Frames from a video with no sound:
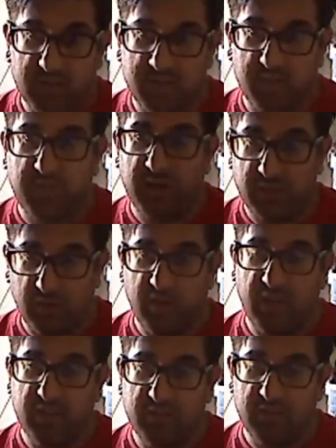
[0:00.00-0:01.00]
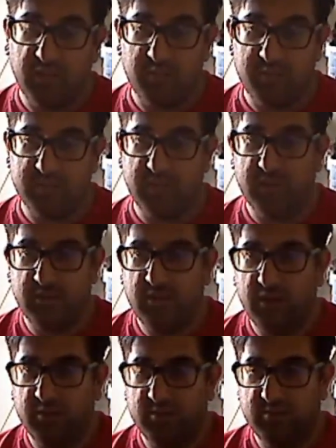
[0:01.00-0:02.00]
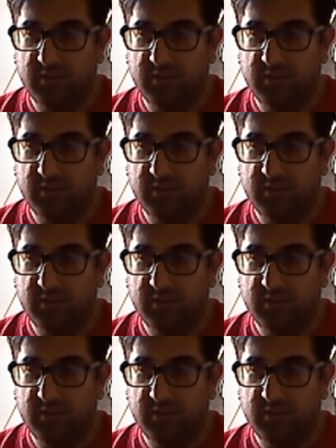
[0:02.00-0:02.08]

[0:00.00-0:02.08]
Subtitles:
ship now, go ahead and do that. Because then, your